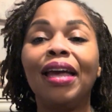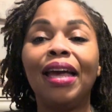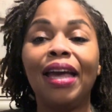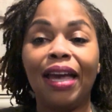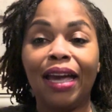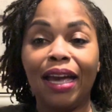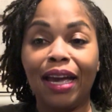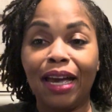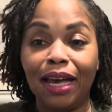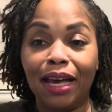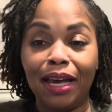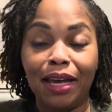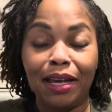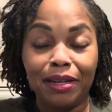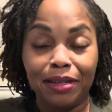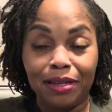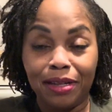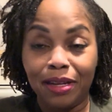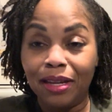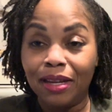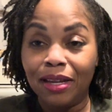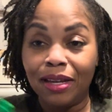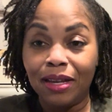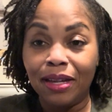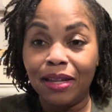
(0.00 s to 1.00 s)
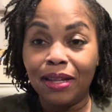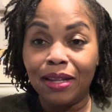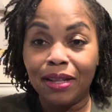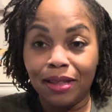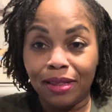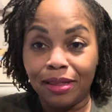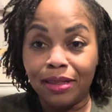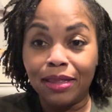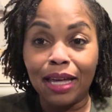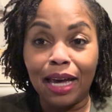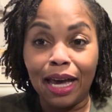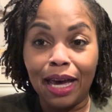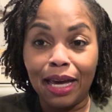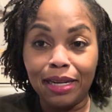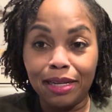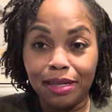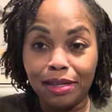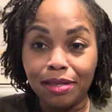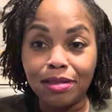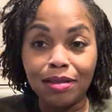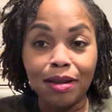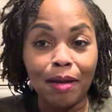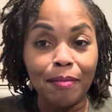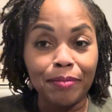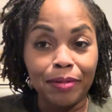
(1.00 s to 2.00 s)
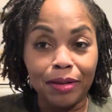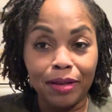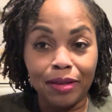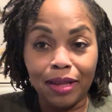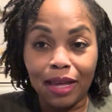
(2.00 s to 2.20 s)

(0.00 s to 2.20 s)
and that is something